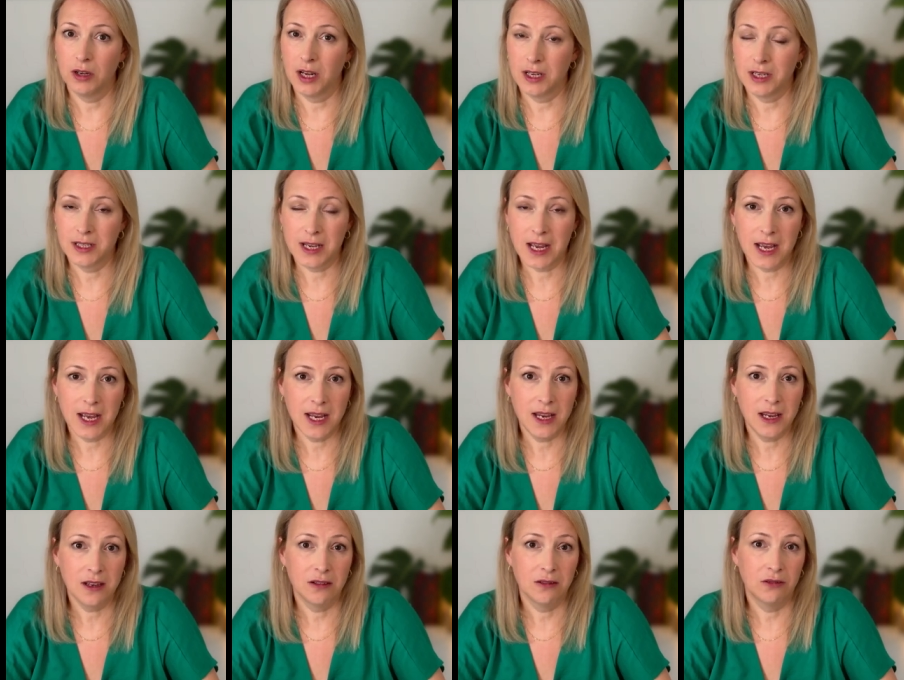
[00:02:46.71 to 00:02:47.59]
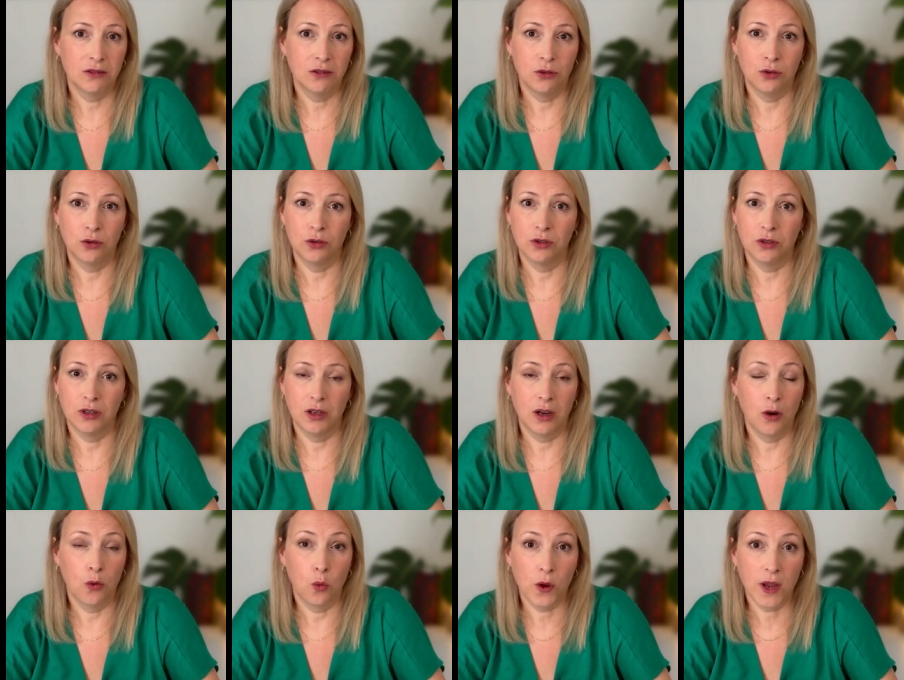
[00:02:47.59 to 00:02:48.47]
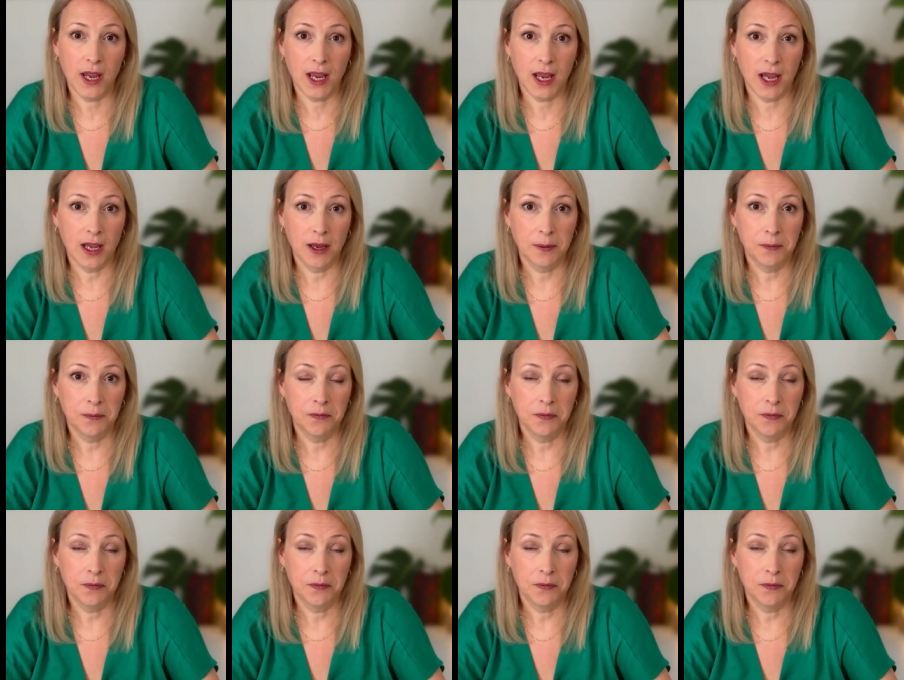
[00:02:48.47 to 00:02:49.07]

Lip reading: a day or a week.